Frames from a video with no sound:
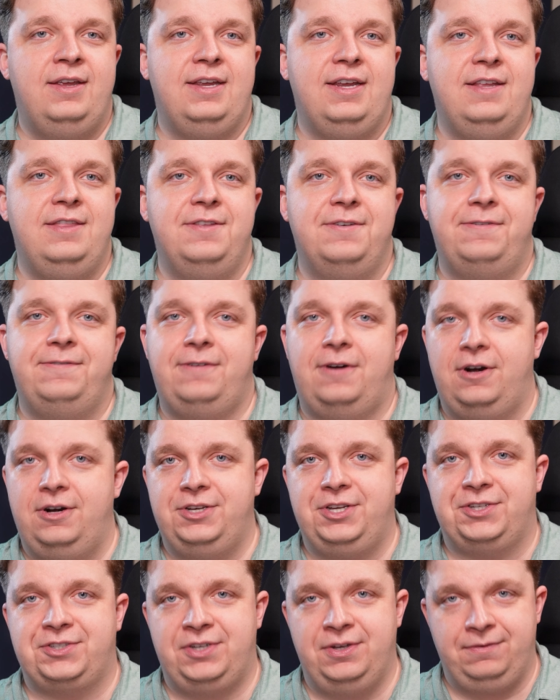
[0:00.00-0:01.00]
In the far
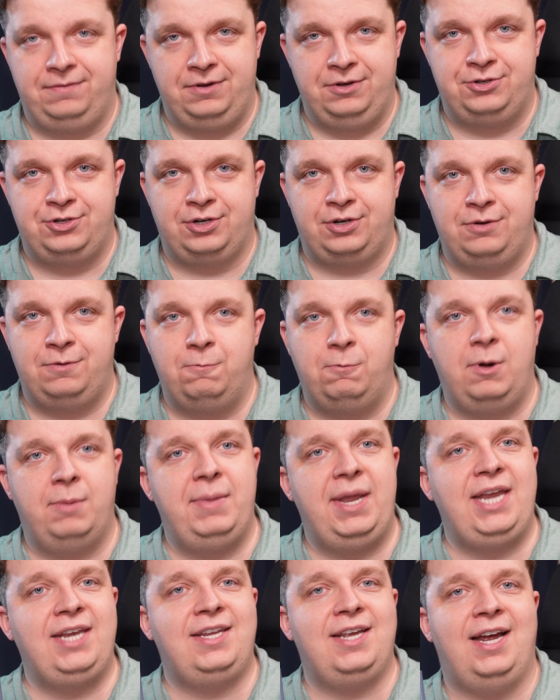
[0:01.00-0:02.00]
distant future, where
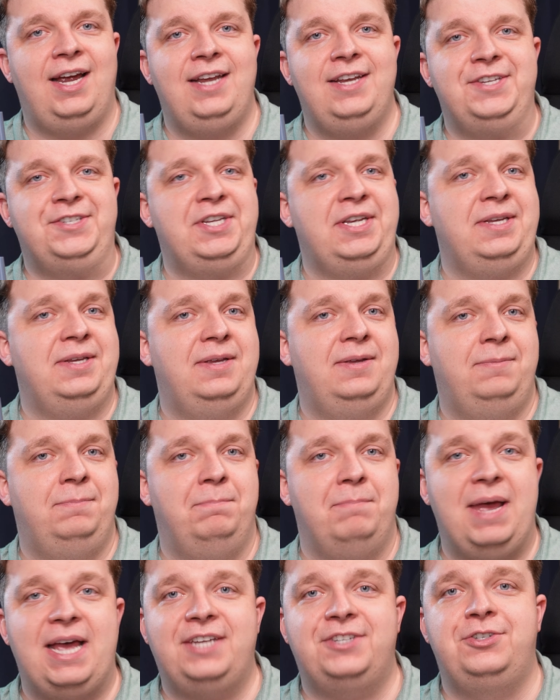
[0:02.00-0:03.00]
mankind is a
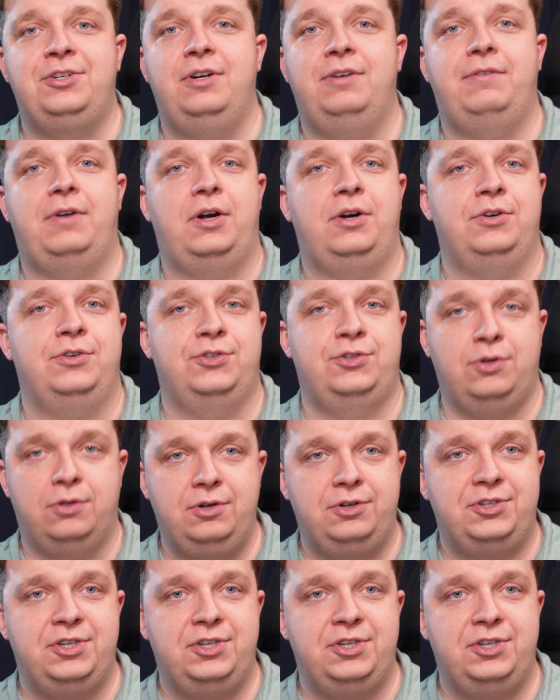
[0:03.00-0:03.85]
master of our solar